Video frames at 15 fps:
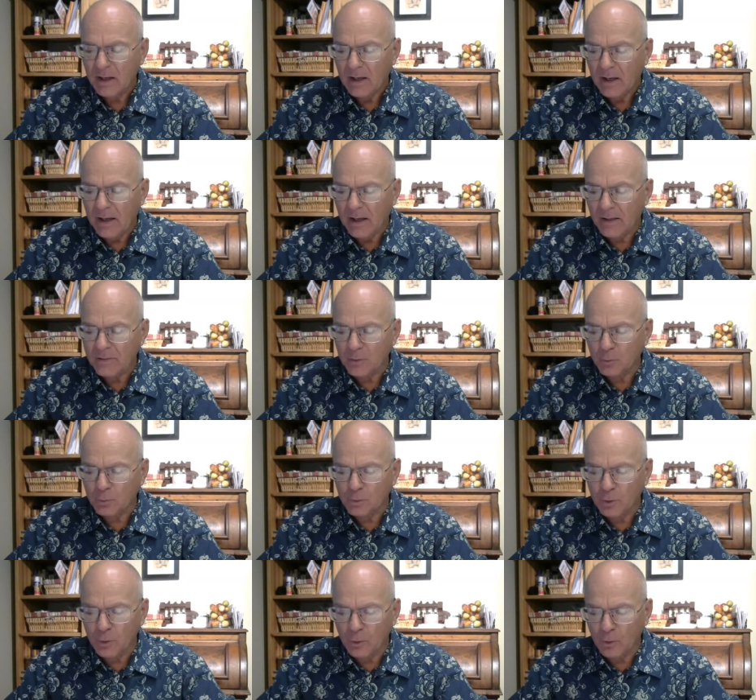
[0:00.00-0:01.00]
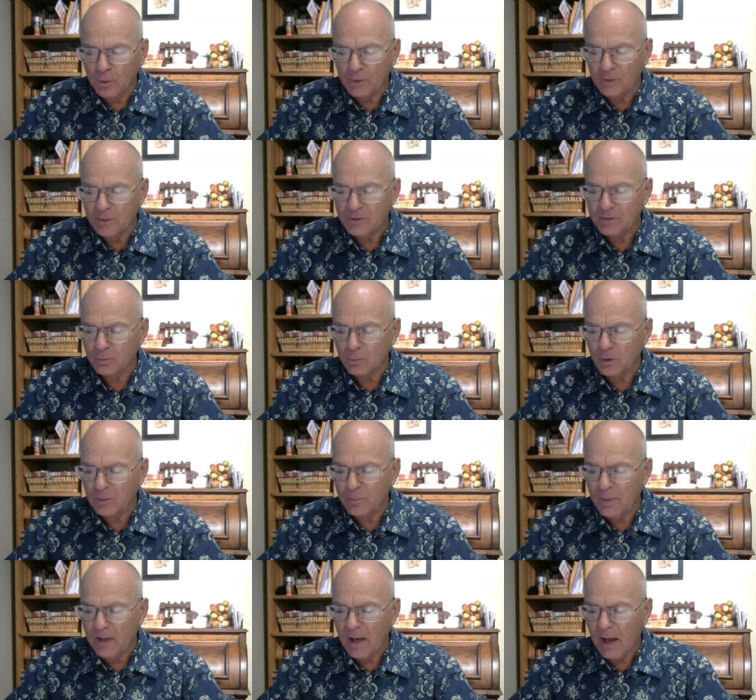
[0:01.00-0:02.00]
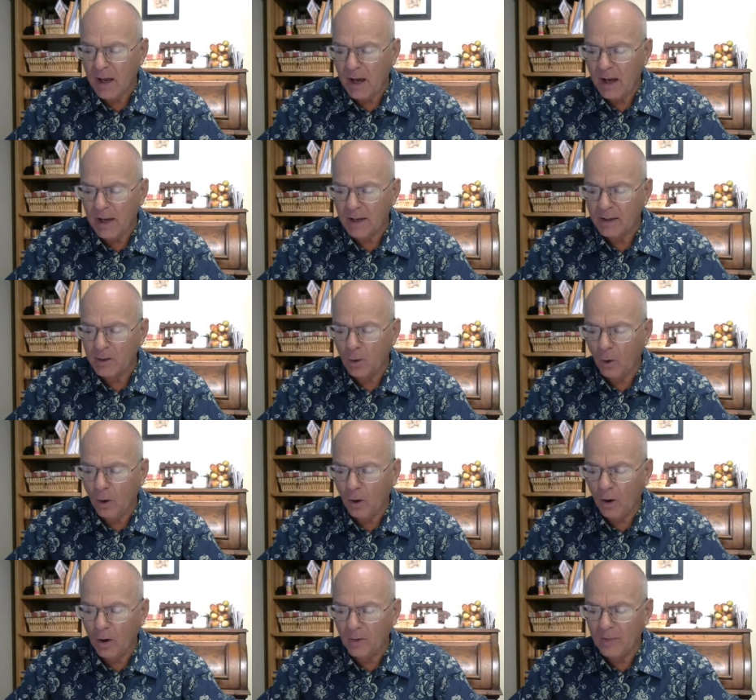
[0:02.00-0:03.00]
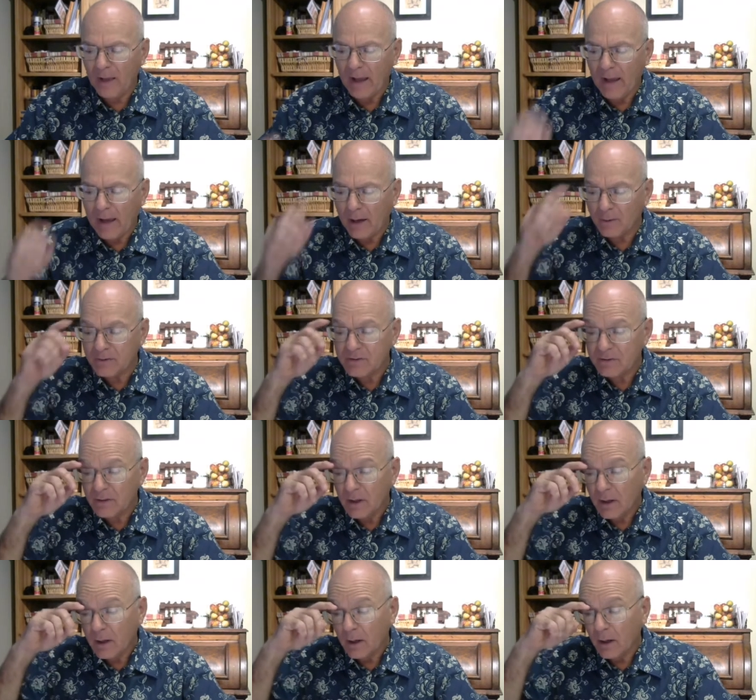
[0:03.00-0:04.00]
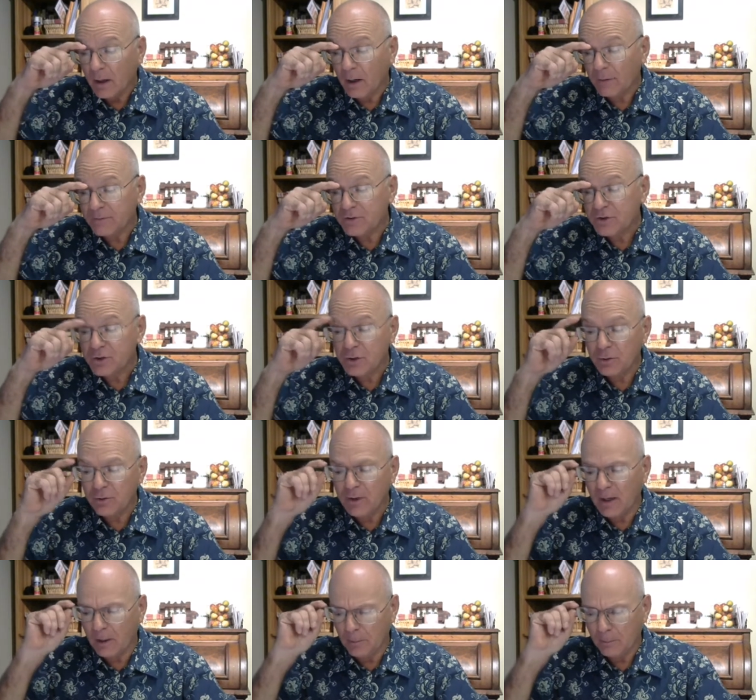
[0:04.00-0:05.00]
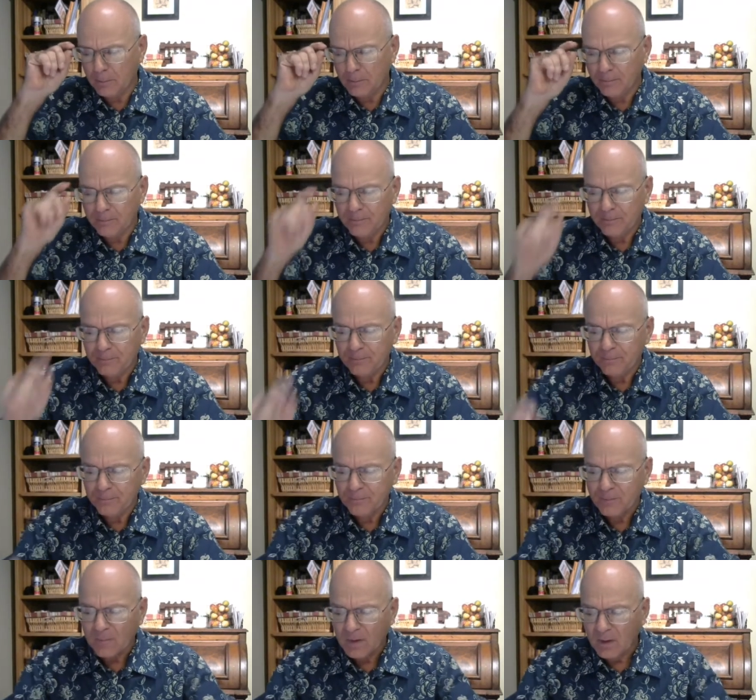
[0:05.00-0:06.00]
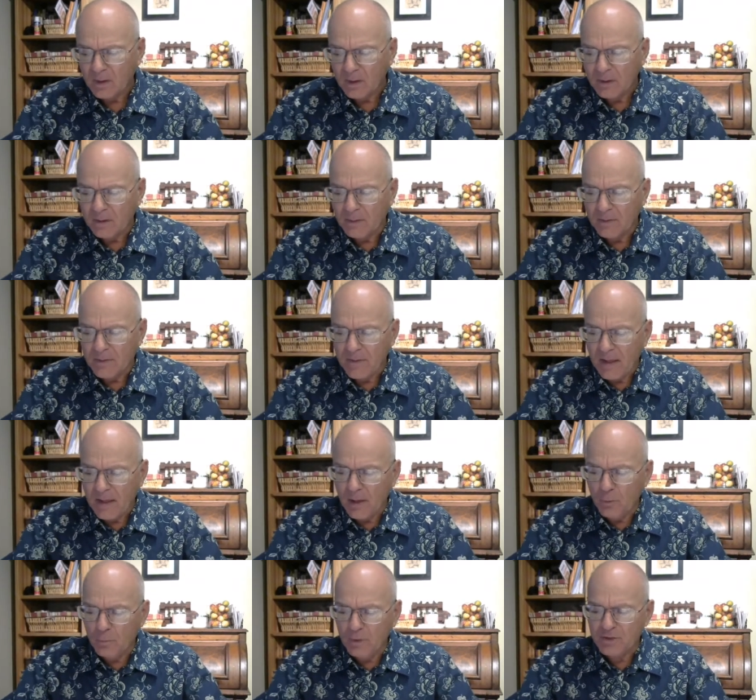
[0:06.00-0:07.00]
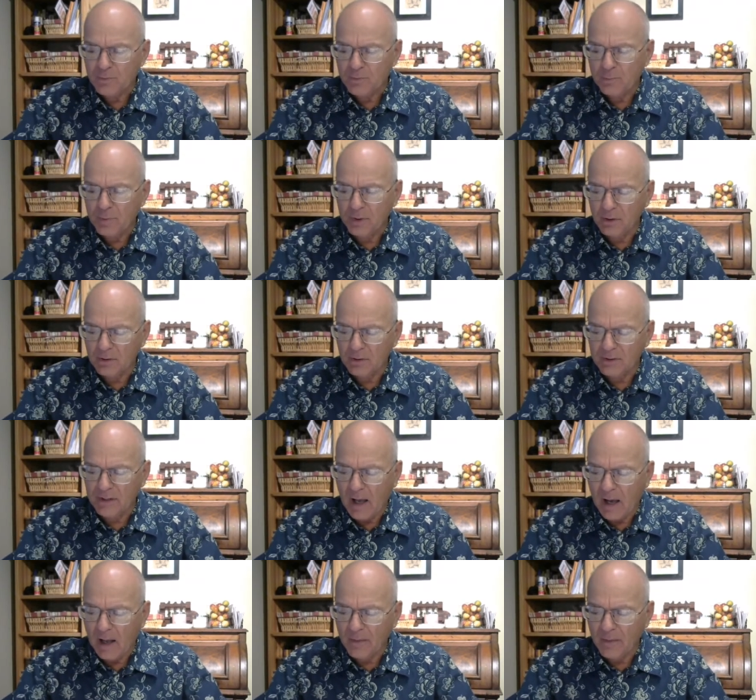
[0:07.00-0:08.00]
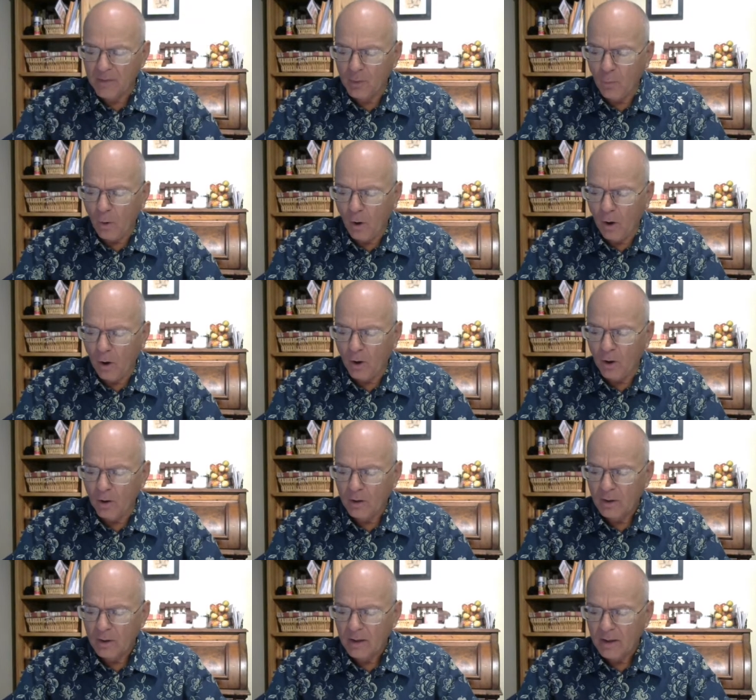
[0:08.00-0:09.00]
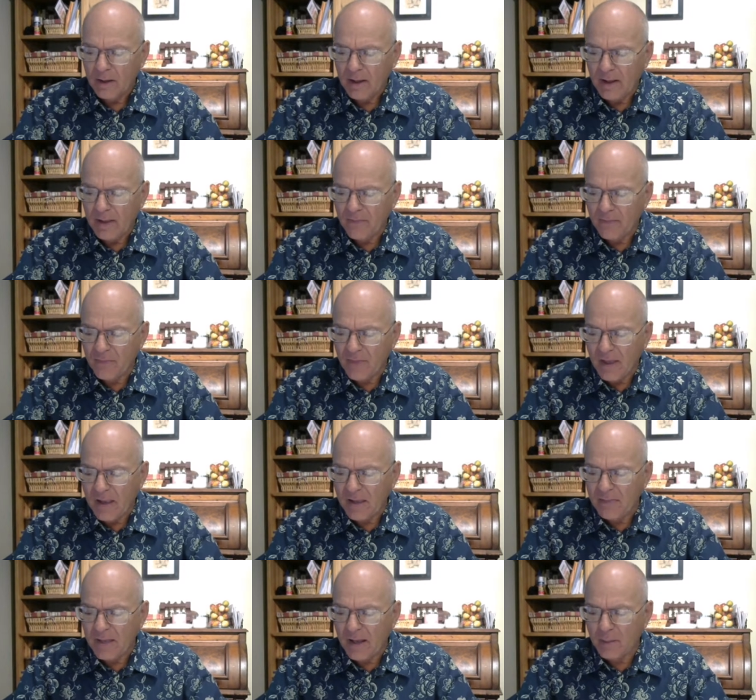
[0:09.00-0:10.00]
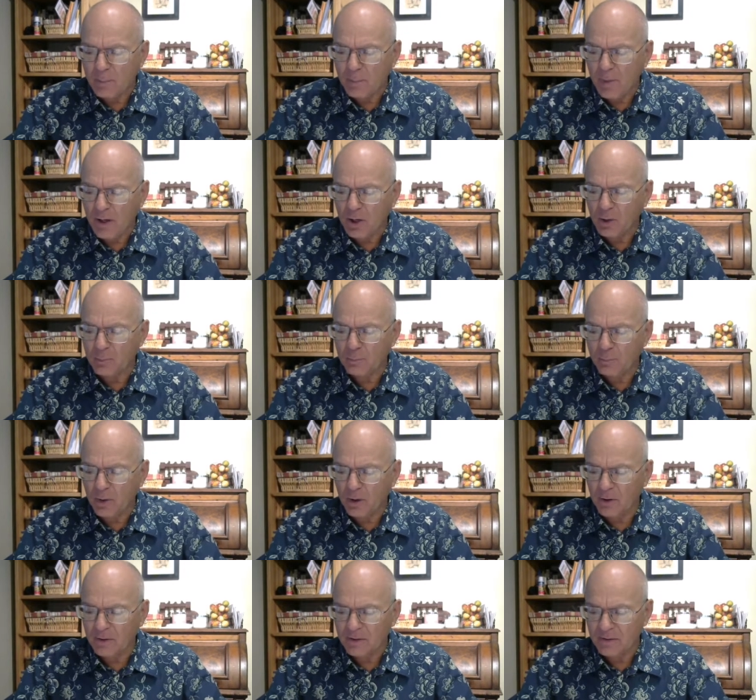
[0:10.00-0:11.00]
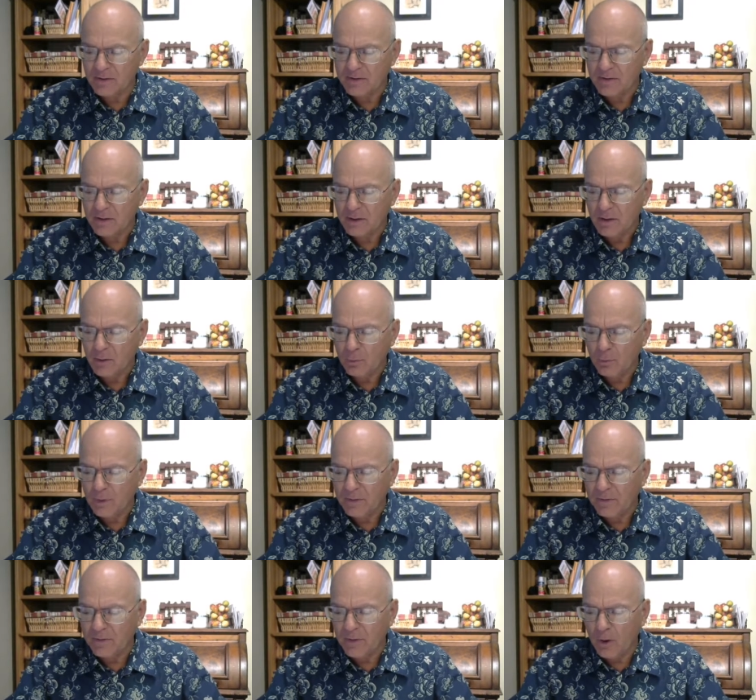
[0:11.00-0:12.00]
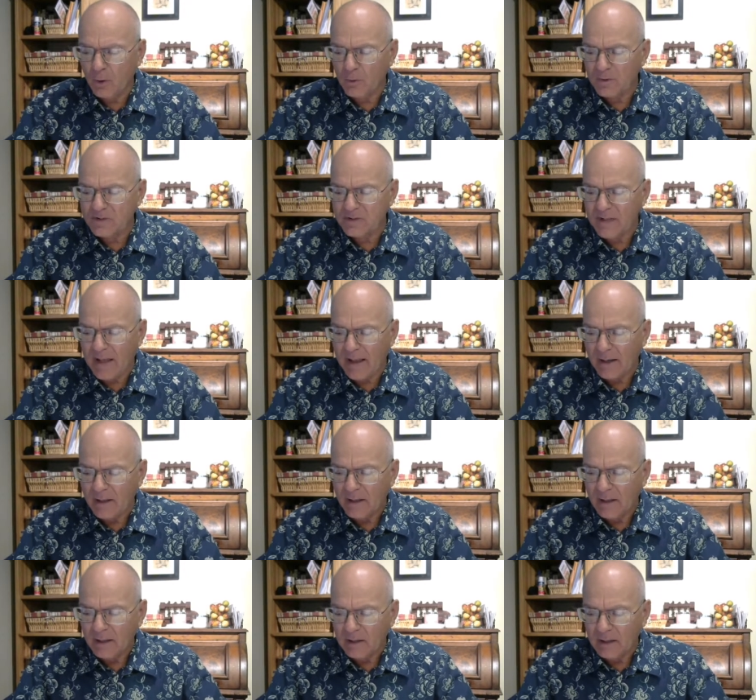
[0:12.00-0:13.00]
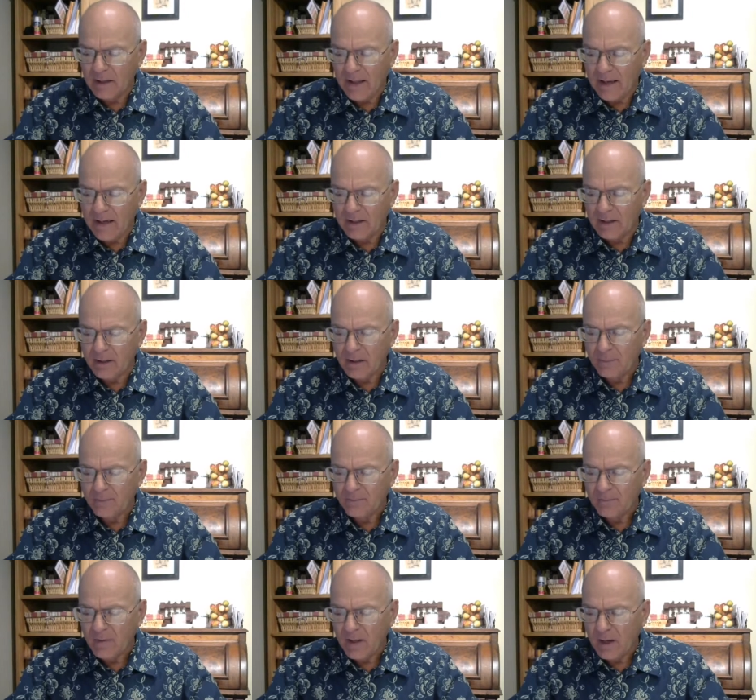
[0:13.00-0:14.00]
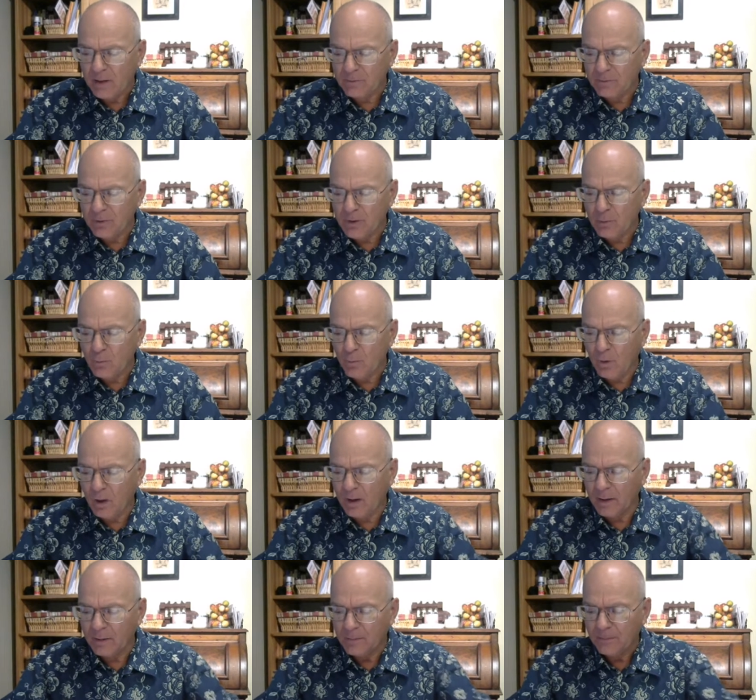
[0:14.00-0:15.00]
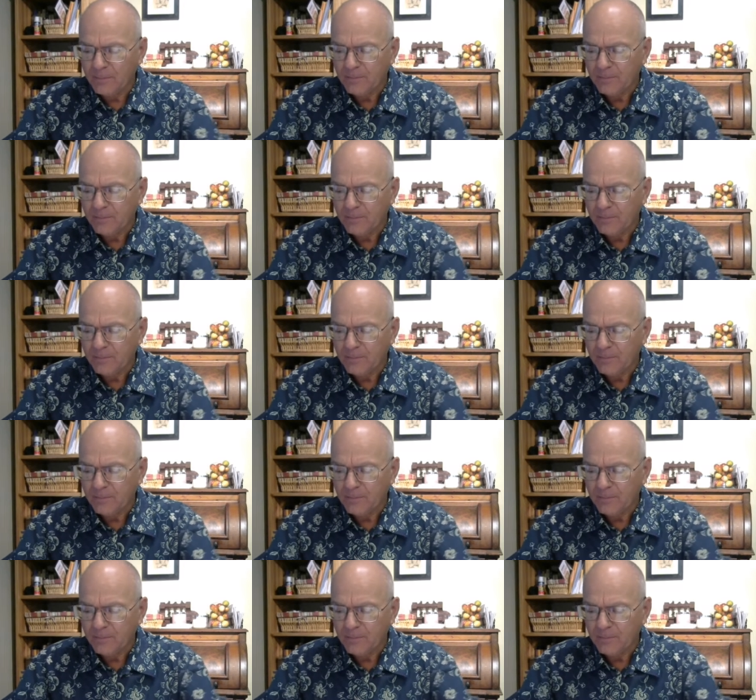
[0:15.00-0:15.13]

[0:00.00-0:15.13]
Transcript: and the rulers were behind all the house of Judah. They which builded on the wall and they that bear burdens with those that laded, every one